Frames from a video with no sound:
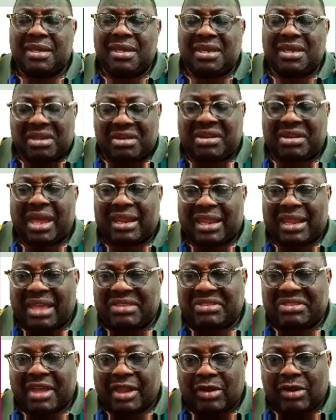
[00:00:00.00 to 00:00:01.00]
He
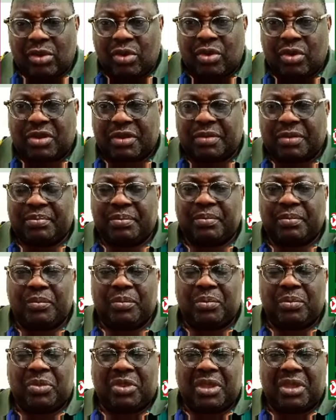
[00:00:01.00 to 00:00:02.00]
realized that, look,
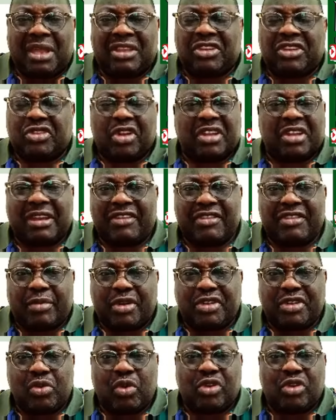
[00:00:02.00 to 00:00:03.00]
it is not
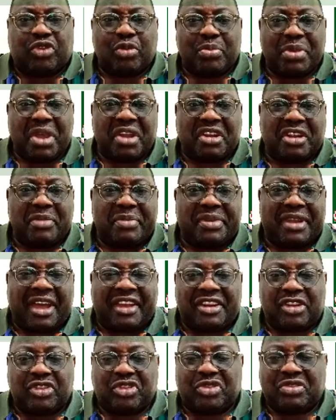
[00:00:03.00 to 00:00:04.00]
everybody who wants to be a criminal
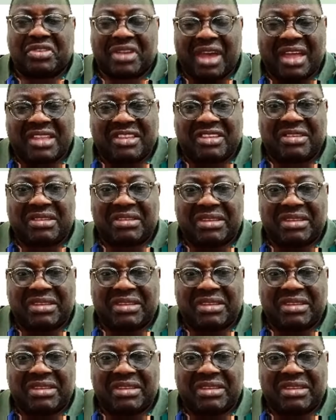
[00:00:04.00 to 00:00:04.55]
in the society.